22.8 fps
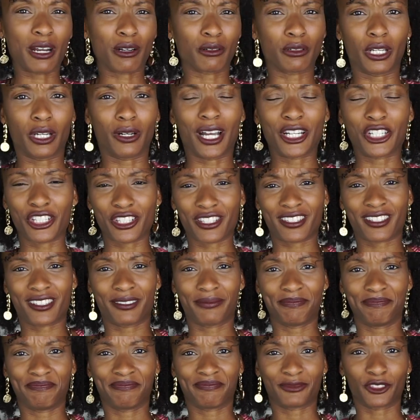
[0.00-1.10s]
don't know, I just
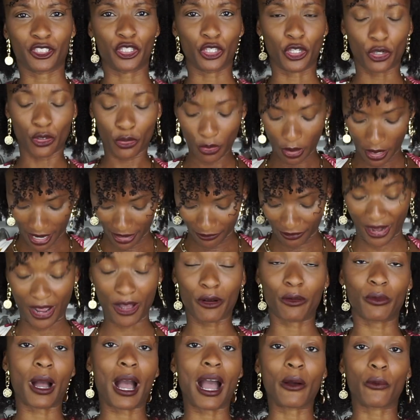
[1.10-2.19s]
don't.
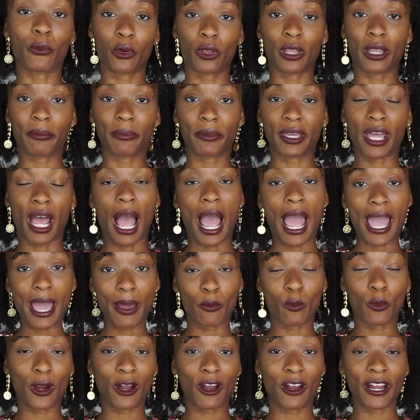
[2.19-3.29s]
Now, I will admit, I
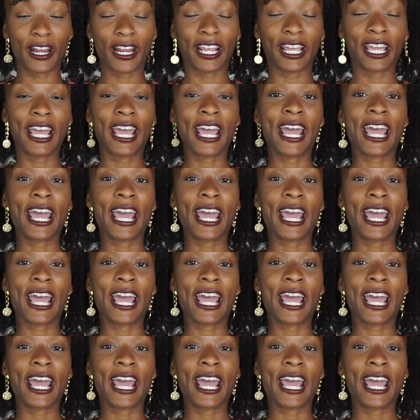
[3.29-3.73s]
am wearing